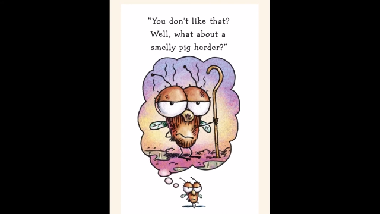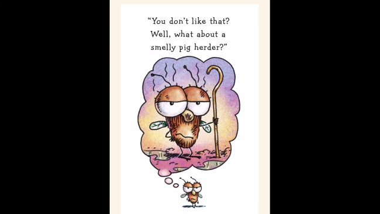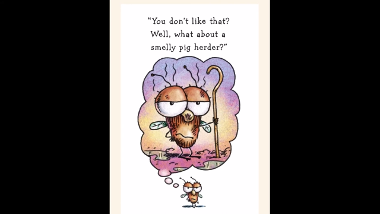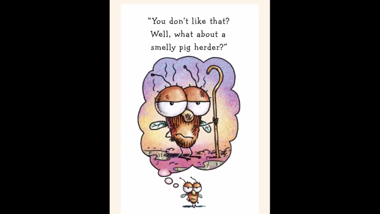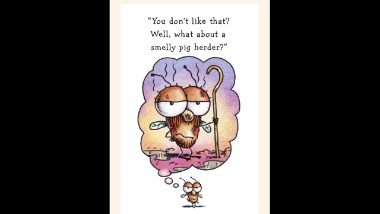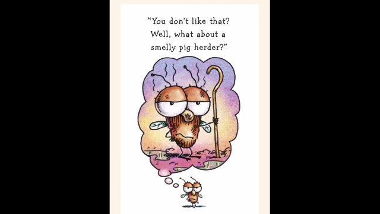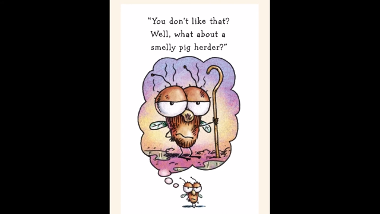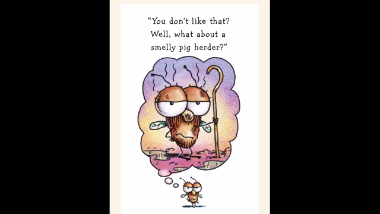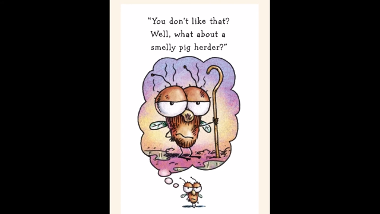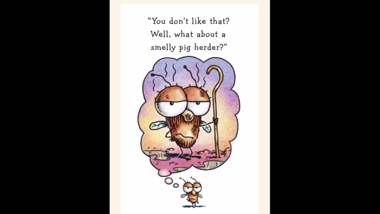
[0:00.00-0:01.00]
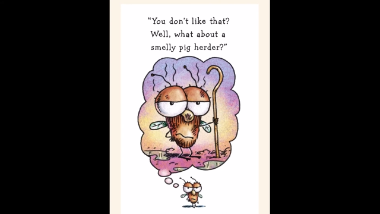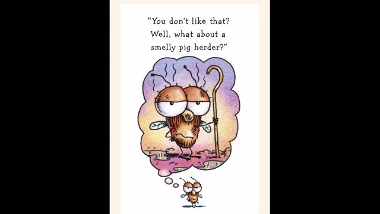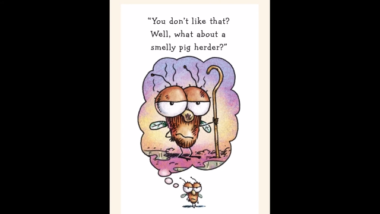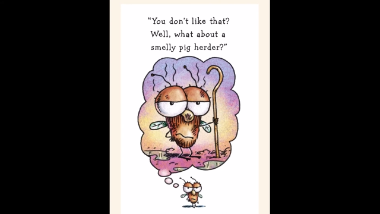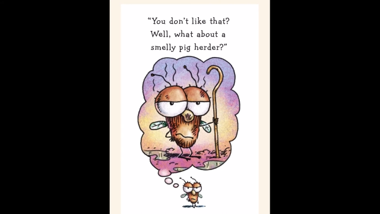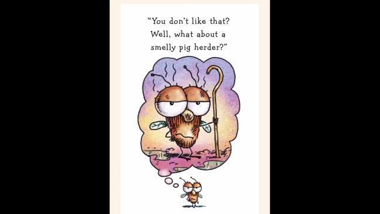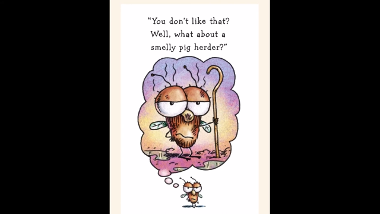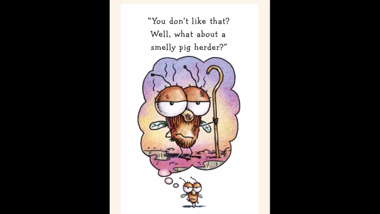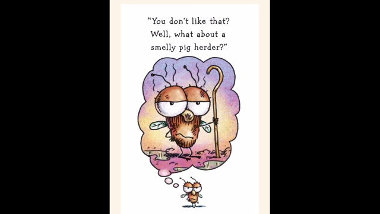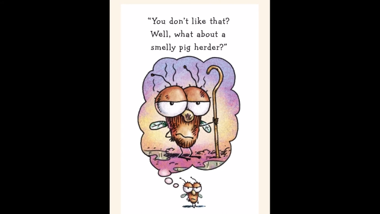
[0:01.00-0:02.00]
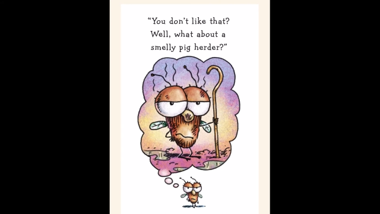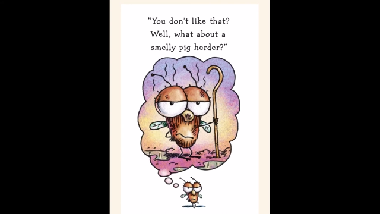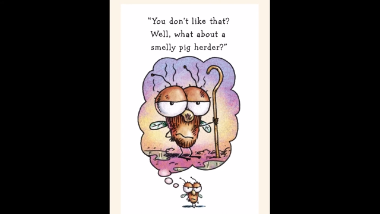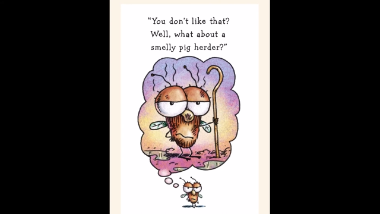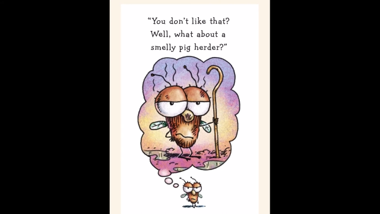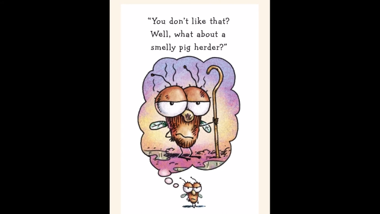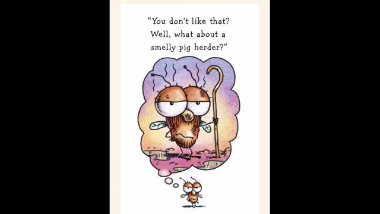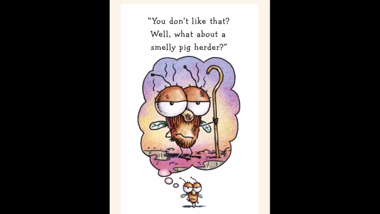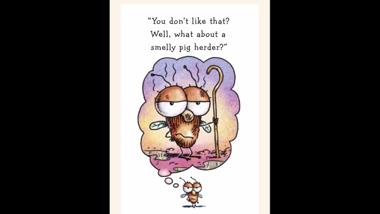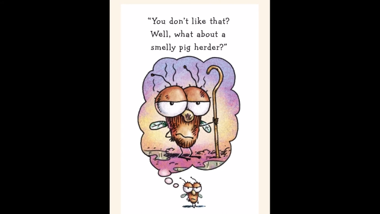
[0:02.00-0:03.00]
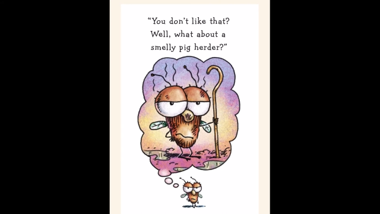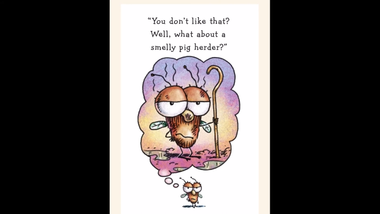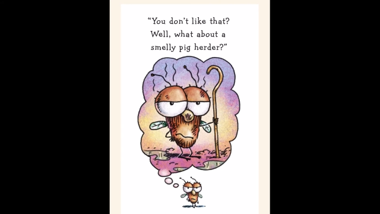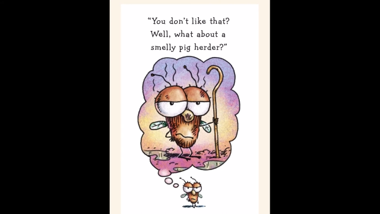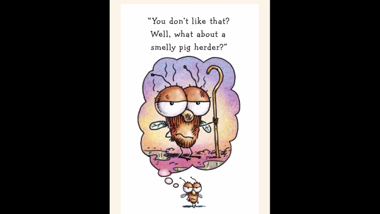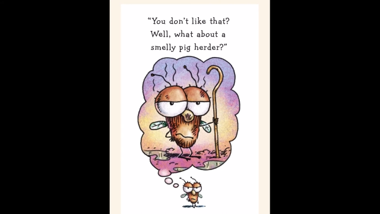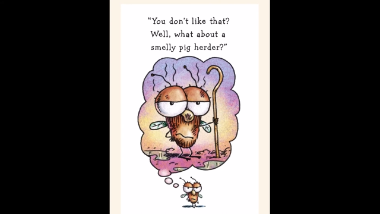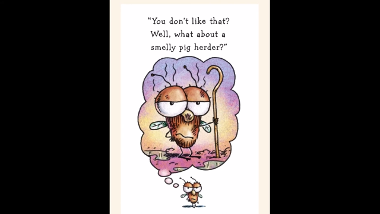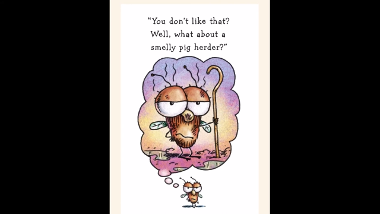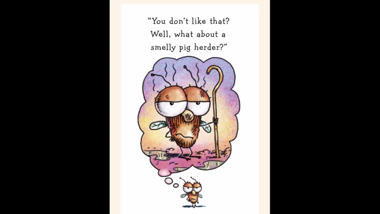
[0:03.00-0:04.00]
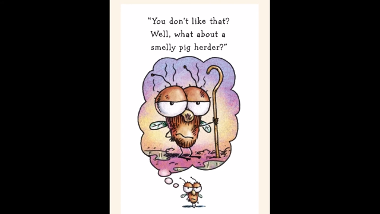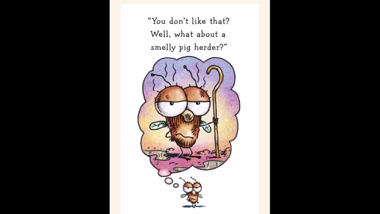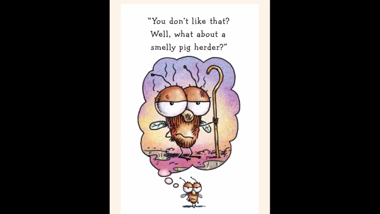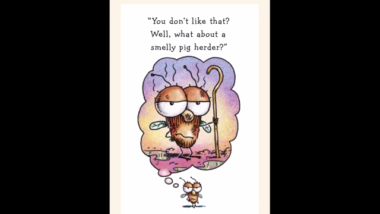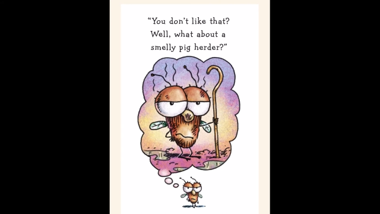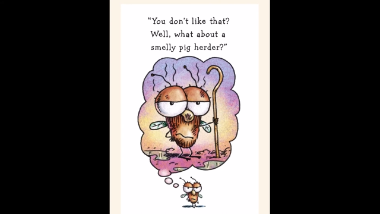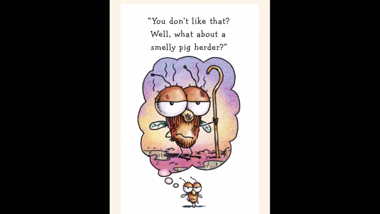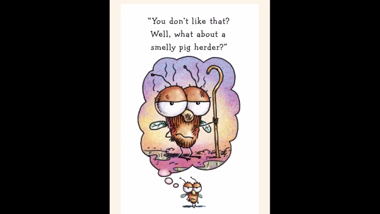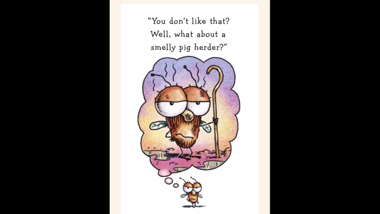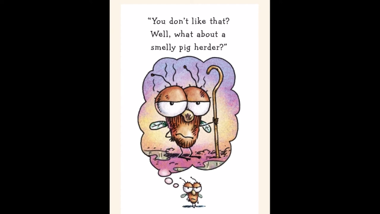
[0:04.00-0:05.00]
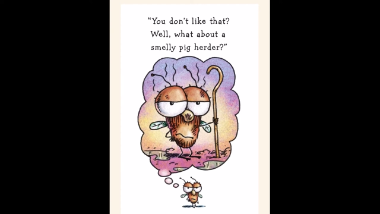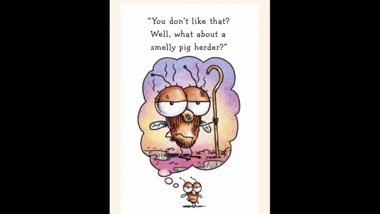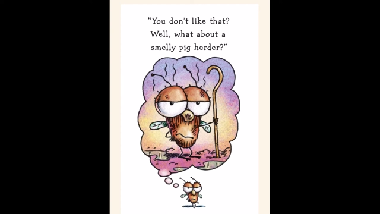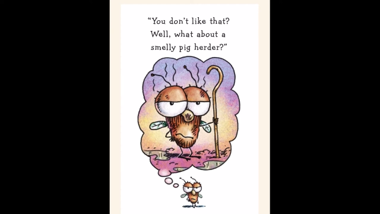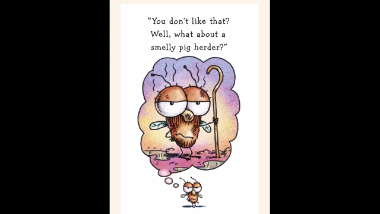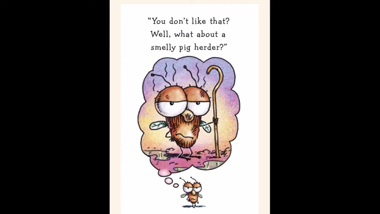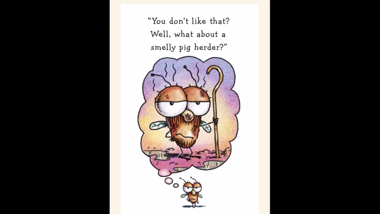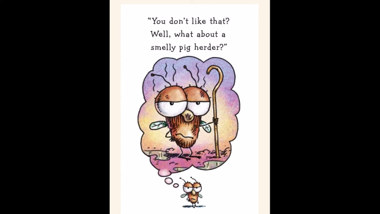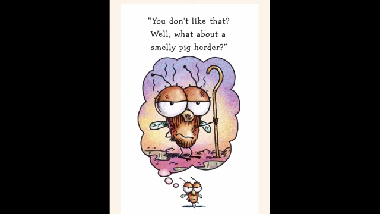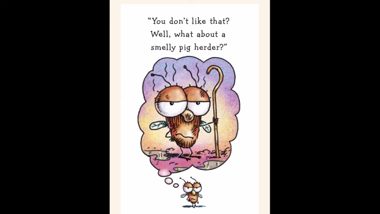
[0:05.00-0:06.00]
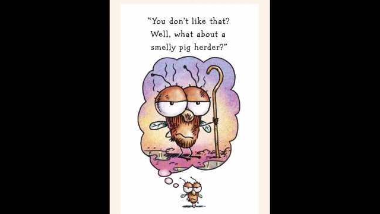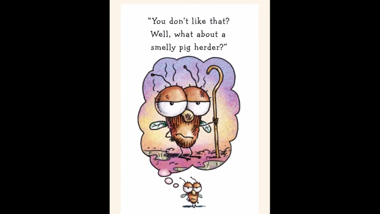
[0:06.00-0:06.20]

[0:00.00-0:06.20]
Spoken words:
[unreadable: no face in view]